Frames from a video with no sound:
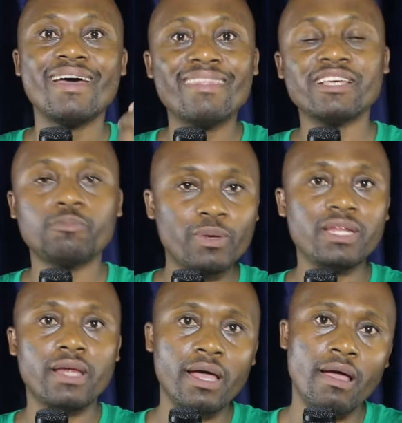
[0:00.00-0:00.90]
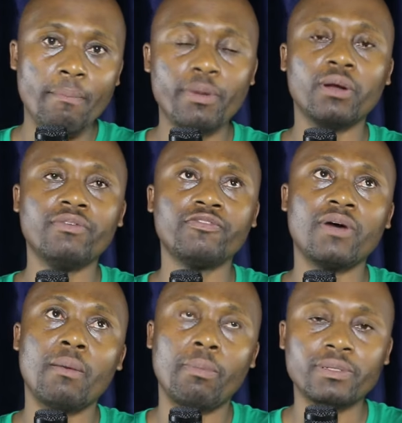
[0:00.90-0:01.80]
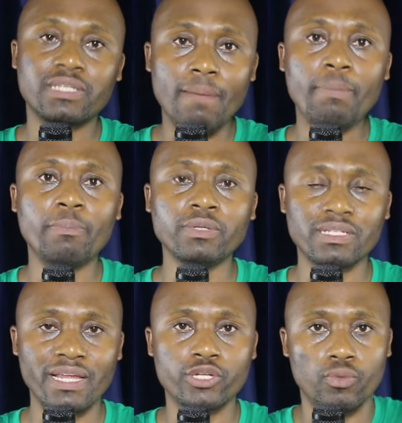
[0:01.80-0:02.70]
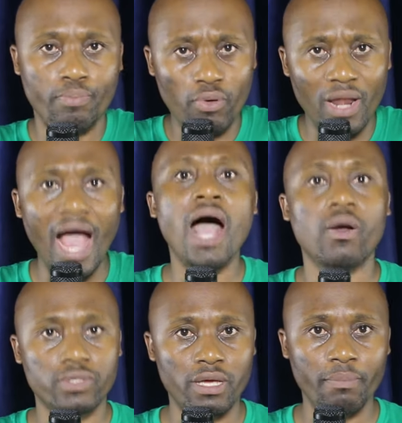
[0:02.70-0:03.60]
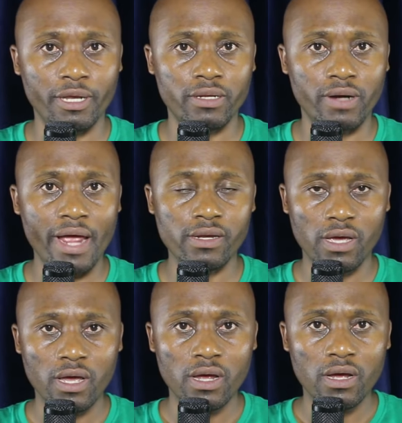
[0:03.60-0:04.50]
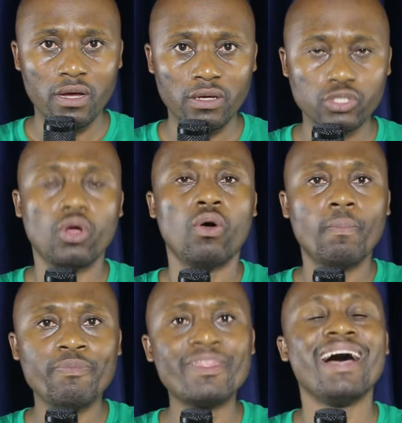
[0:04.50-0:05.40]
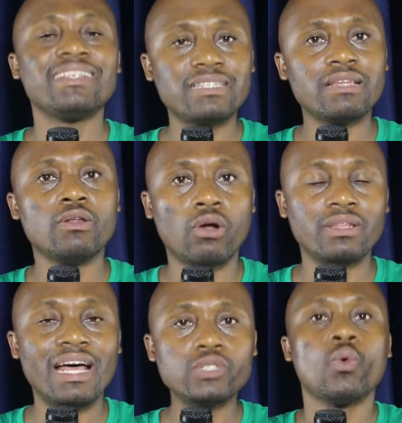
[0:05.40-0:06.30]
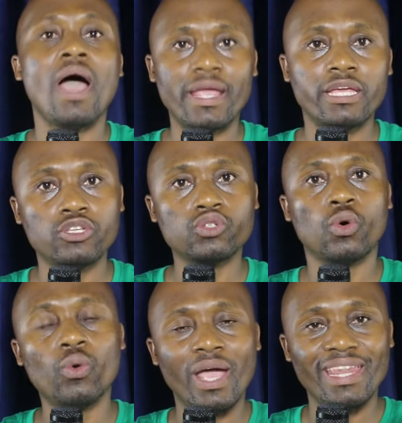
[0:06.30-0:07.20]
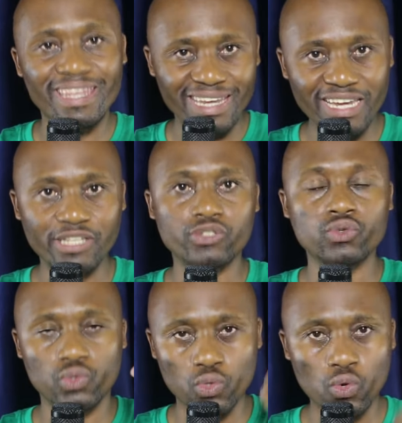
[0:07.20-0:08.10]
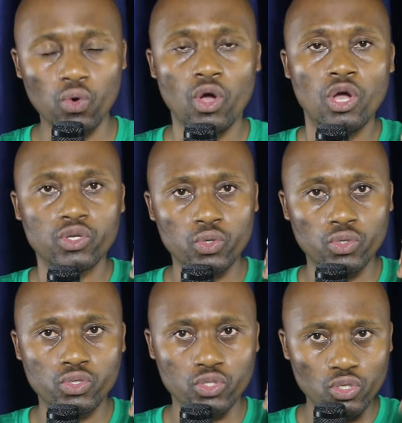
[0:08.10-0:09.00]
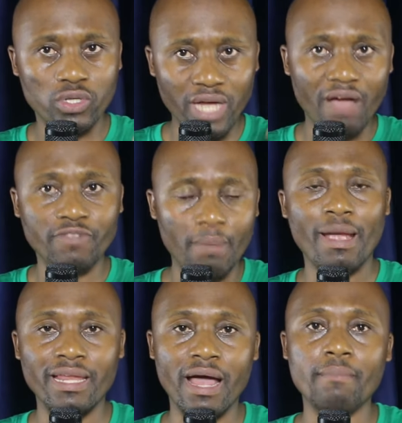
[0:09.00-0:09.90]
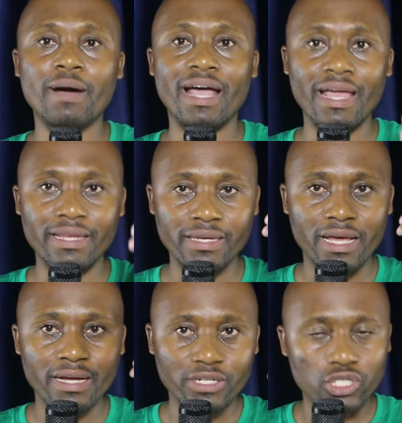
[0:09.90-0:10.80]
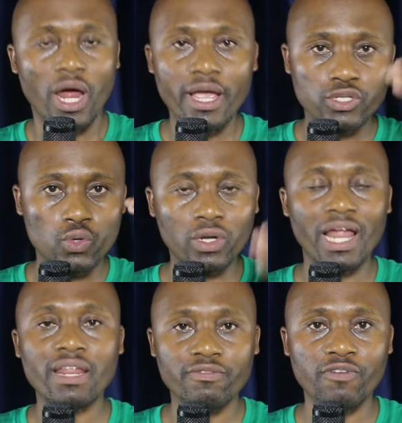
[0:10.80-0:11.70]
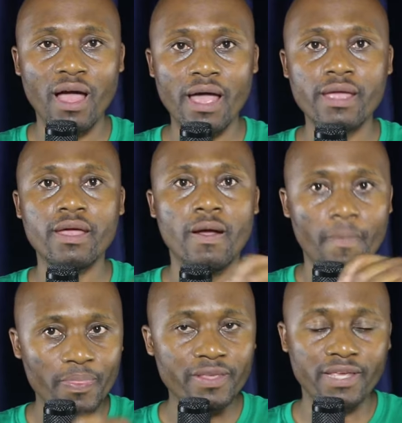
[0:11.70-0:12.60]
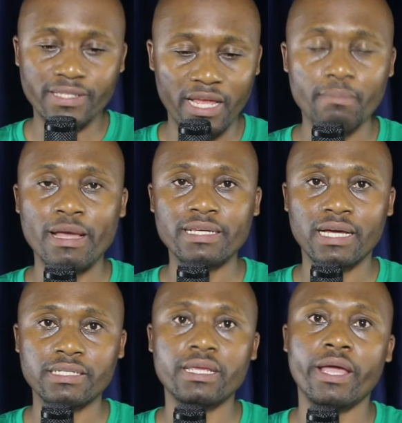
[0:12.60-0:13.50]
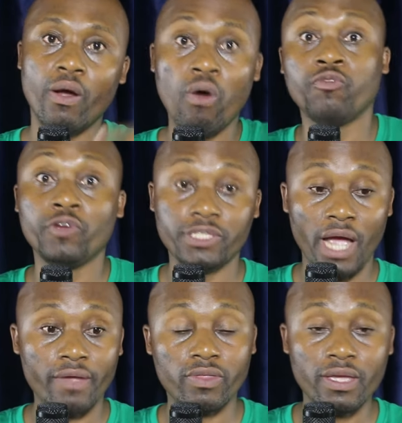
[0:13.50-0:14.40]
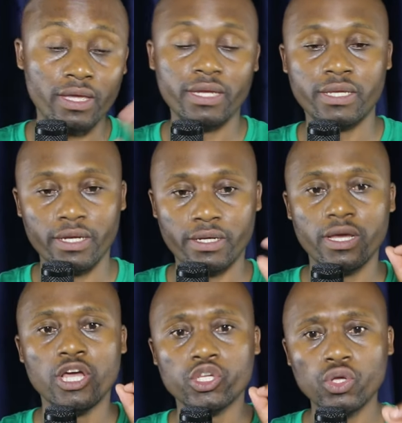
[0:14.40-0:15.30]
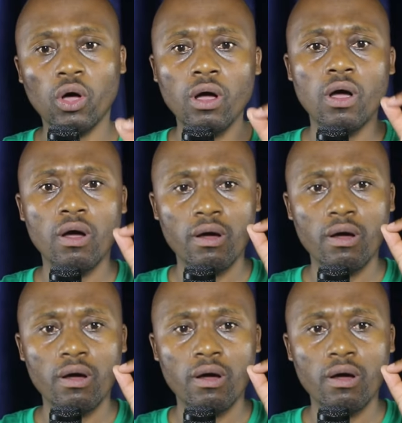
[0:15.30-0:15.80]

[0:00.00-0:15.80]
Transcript: there's been a bit of some people decided to pull out a bit, right? So that, look, that's why he saw a need to look to sort after my number and try to clarify certain matters here, of which I think he did. So